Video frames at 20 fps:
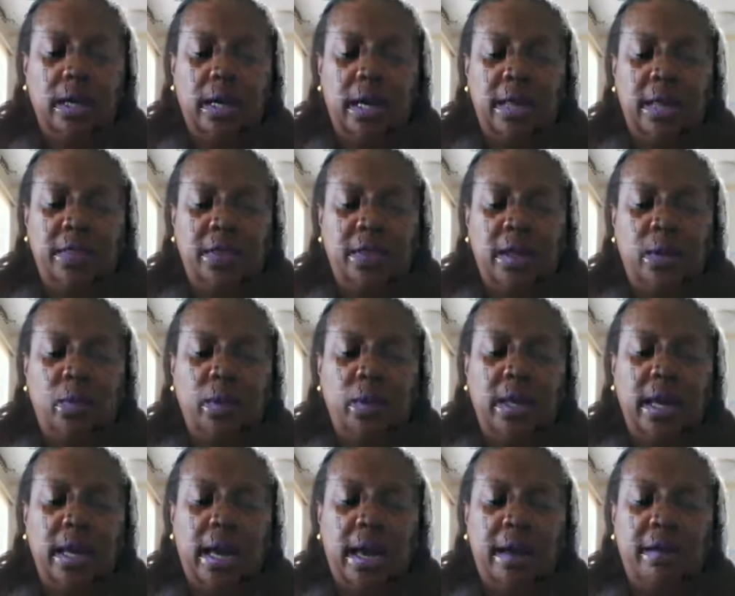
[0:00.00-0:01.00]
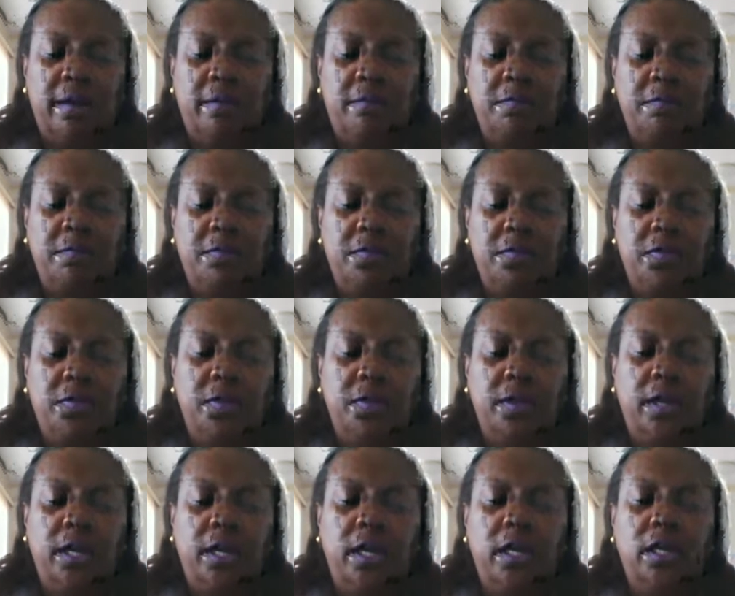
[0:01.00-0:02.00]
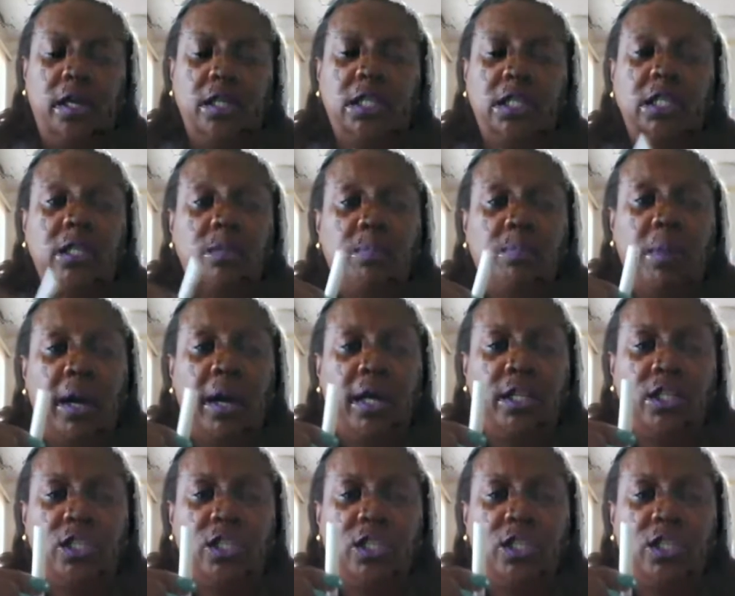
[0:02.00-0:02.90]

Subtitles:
And then we have the sponge,